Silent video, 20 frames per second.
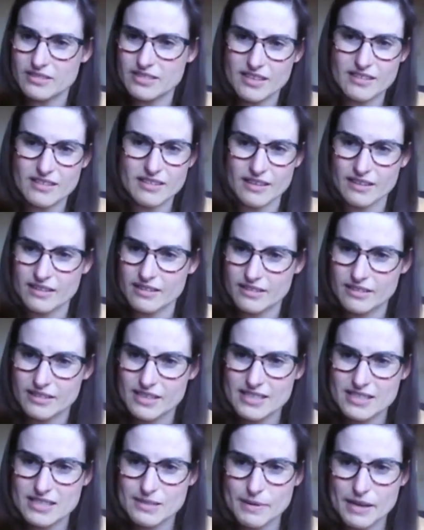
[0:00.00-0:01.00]
So yeah,
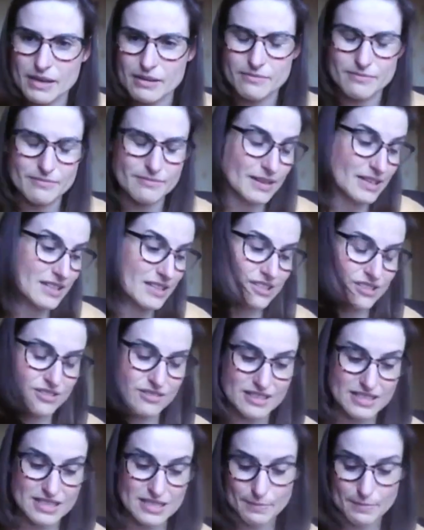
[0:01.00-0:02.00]
it's about making
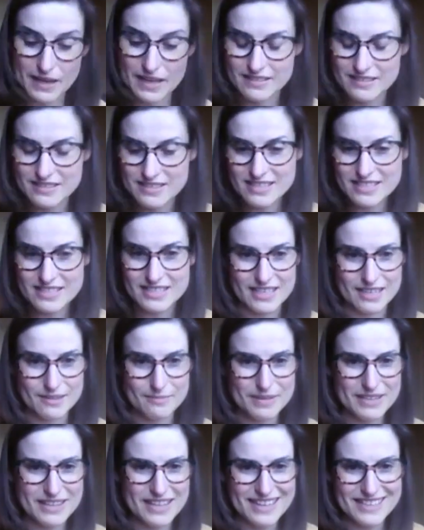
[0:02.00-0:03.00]
sure there's a balance, isn't it?
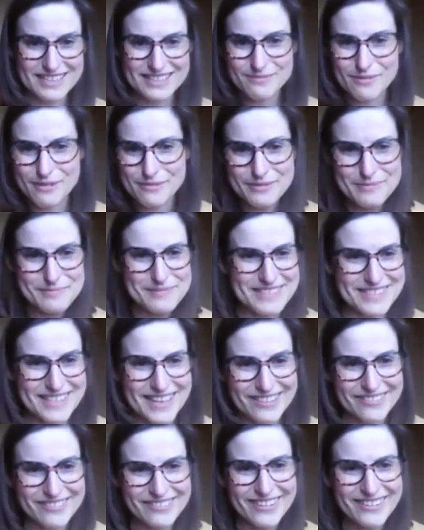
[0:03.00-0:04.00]
But then it's what we've been
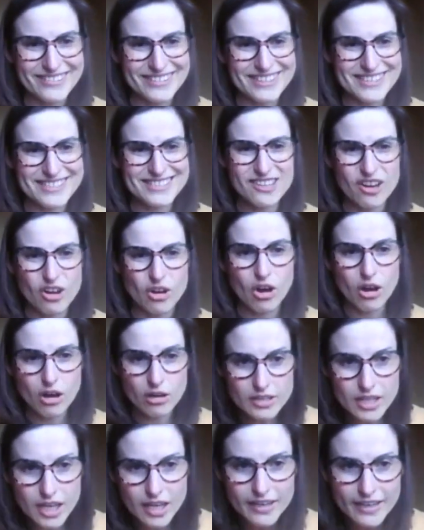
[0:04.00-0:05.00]
saying all along, there's not
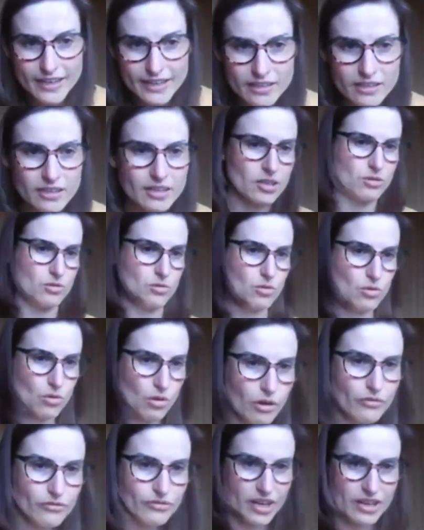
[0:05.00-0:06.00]
online or
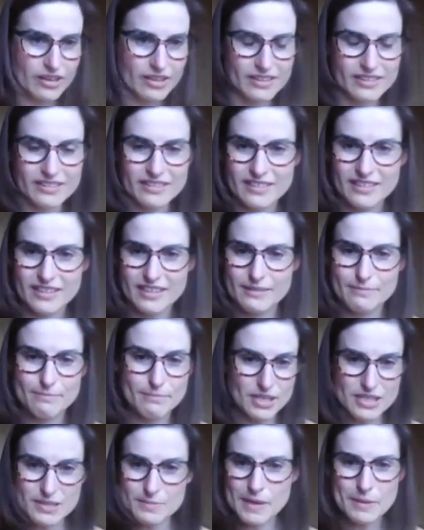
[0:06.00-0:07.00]
offline.
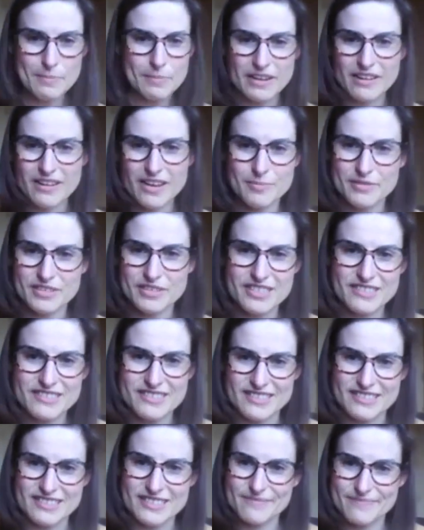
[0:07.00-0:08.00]
Most people are hybrid
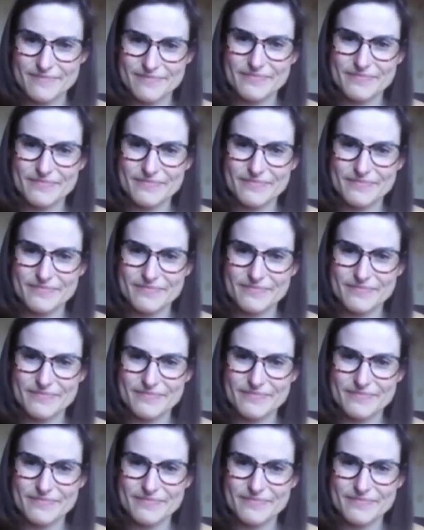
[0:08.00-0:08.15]
users.